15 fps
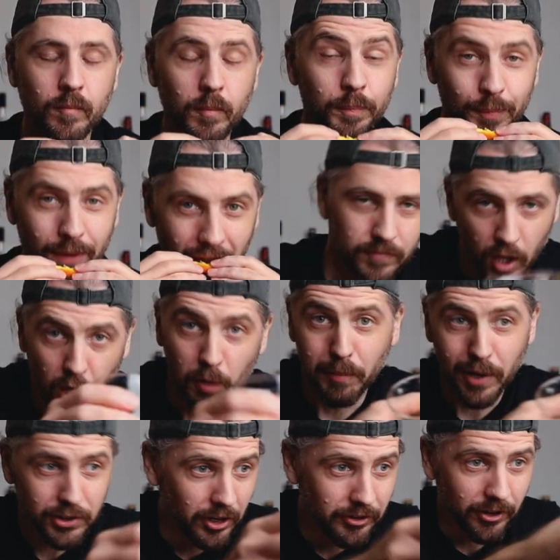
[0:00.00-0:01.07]
Mm.
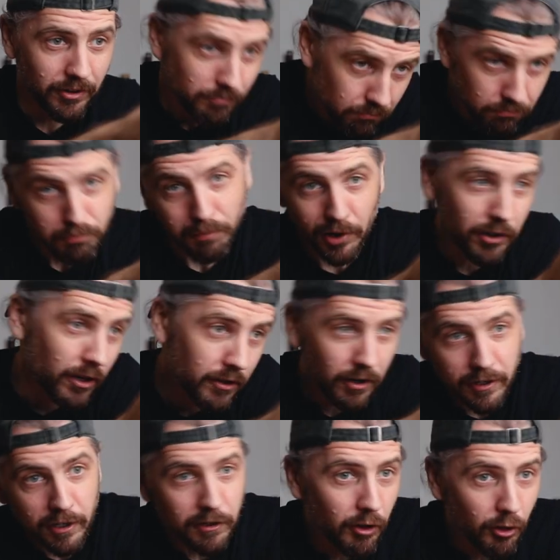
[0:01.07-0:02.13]
Bartender, bartender,
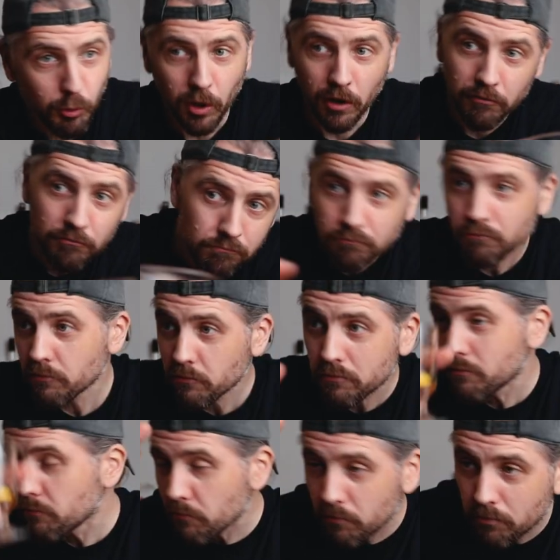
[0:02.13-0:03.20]
I need another one.
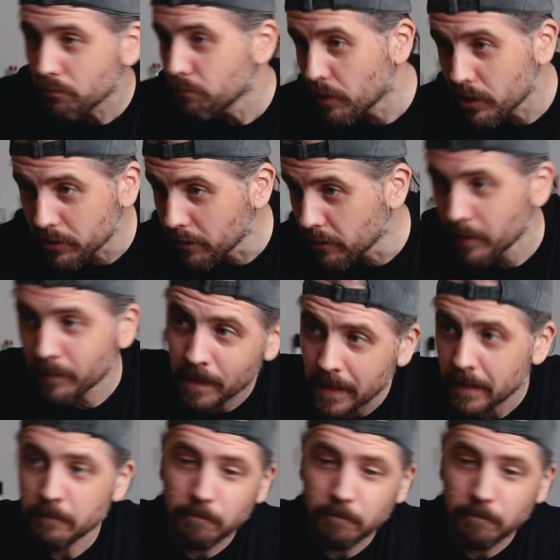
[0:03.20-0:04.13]
Bartender,